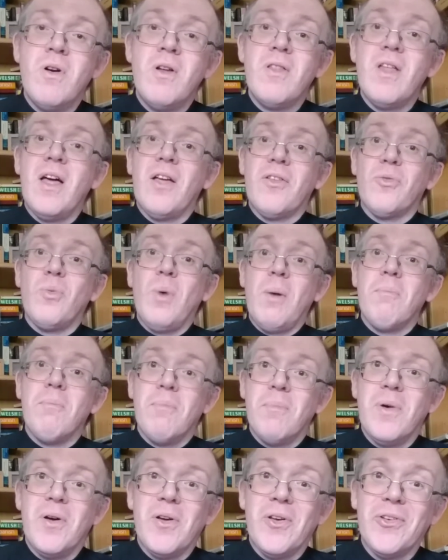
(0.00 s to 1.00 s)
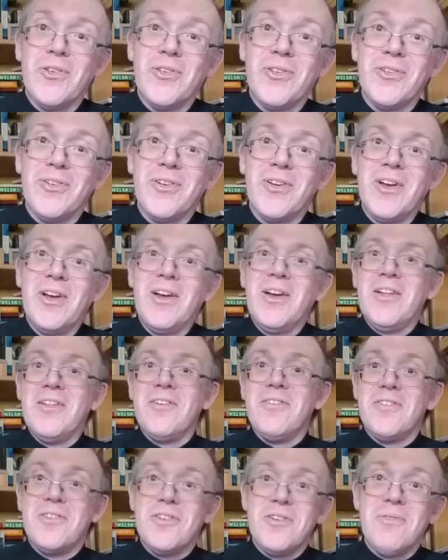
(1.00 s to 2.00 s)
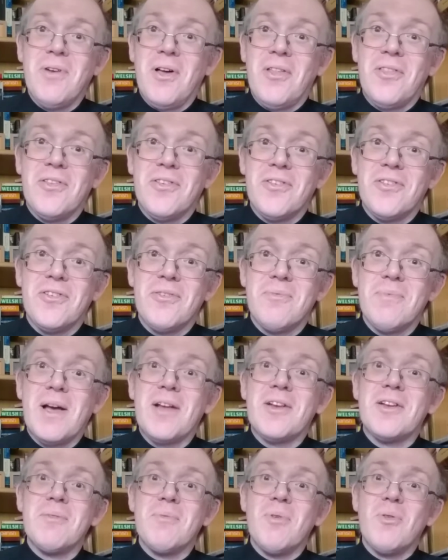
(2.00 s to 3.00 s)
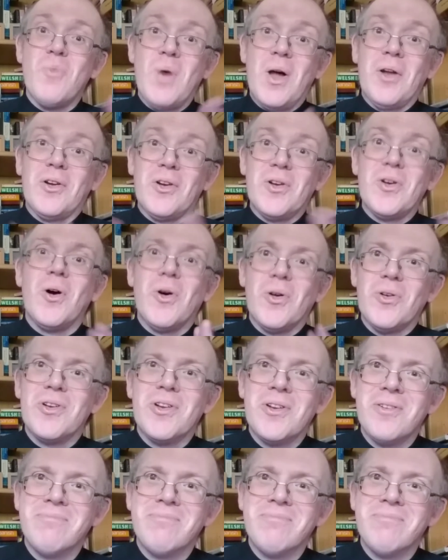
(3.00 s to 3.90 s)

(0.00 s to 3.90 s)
That's one person. There are two others who matter, but one God.